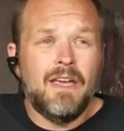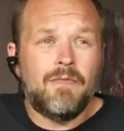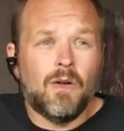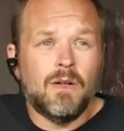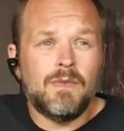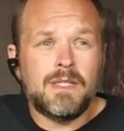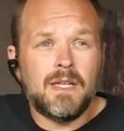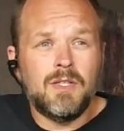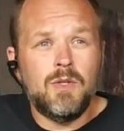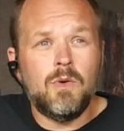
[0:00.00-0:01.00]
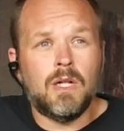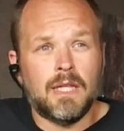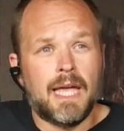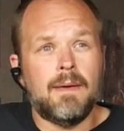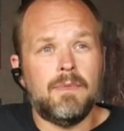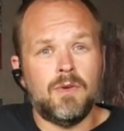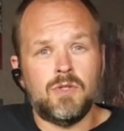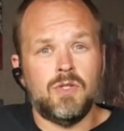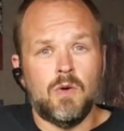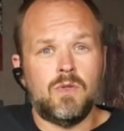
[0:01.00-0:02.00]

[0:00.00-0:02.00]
If all of a sudden you claim there's no